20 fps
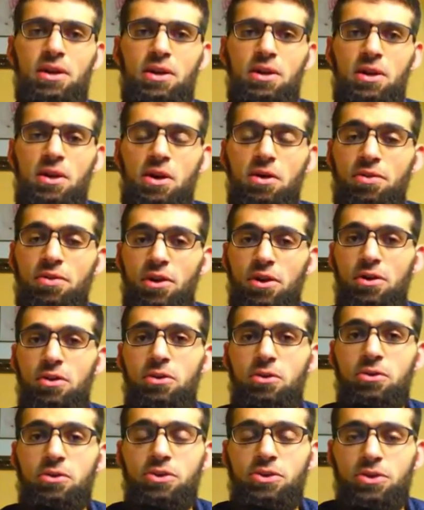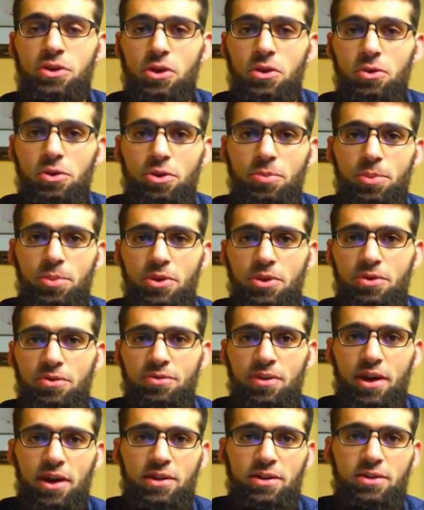of our new show with
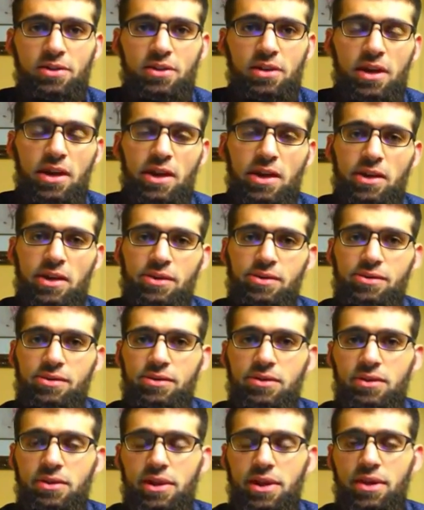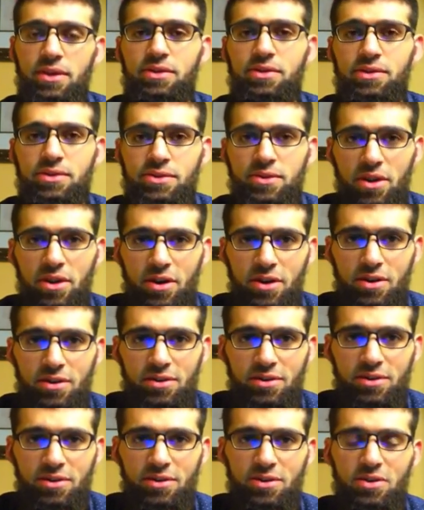Purify Your Gaze,
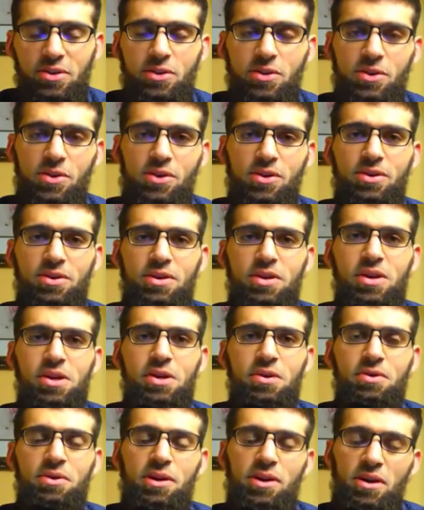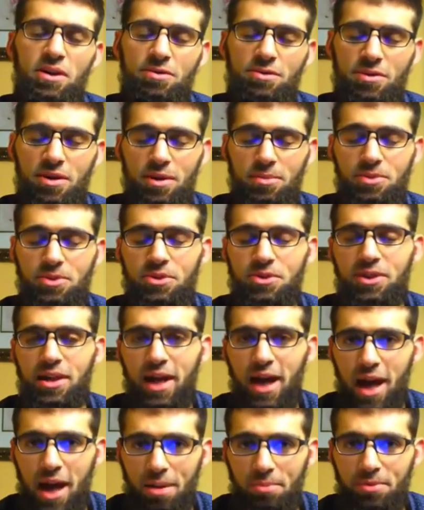Kickstart Your Recovery. I'm truly
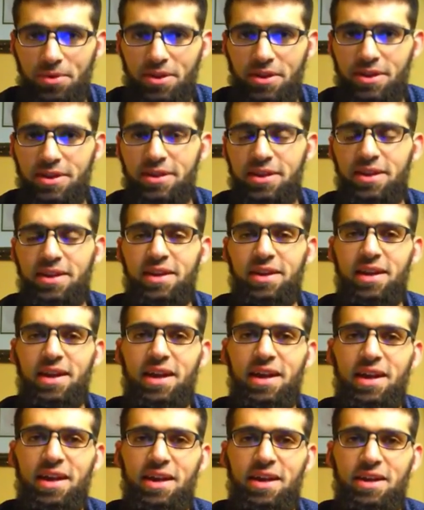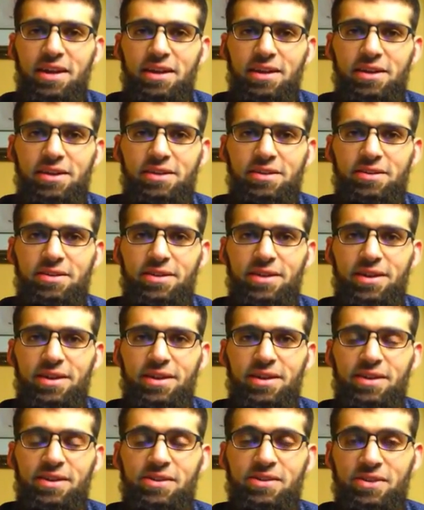happy and
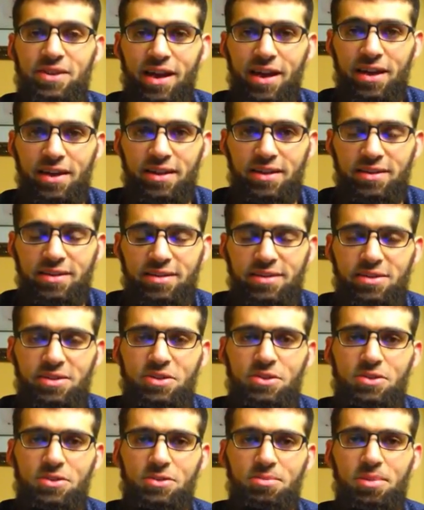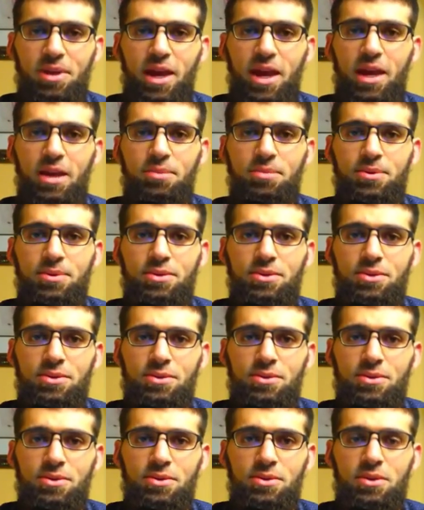excited to be able
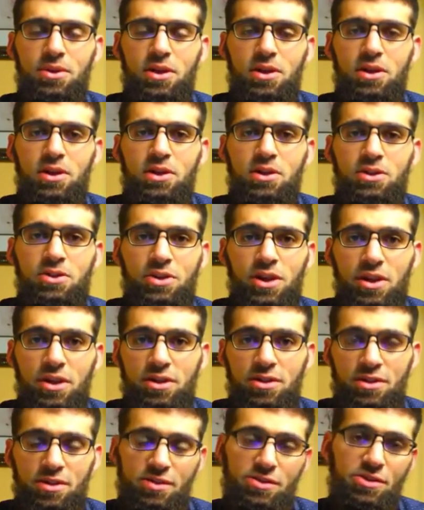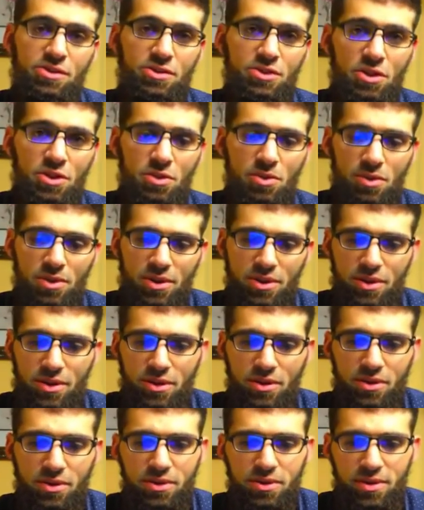to share this show with
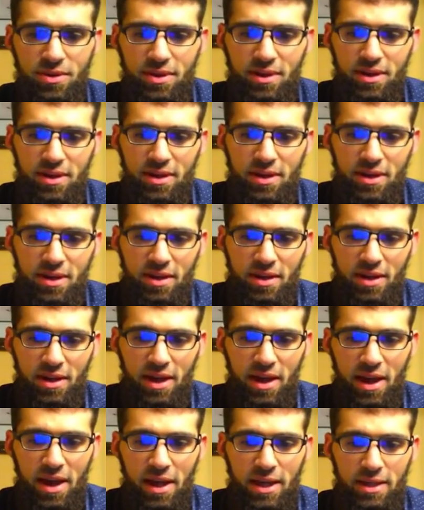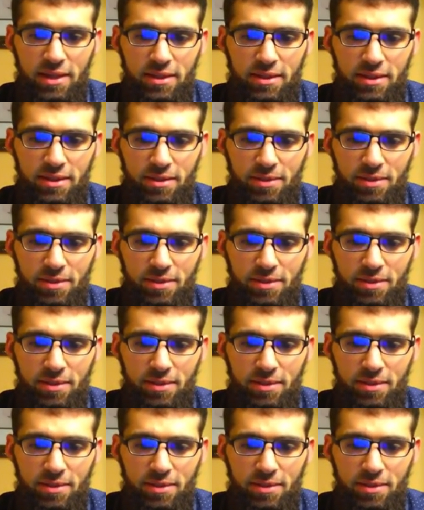you. And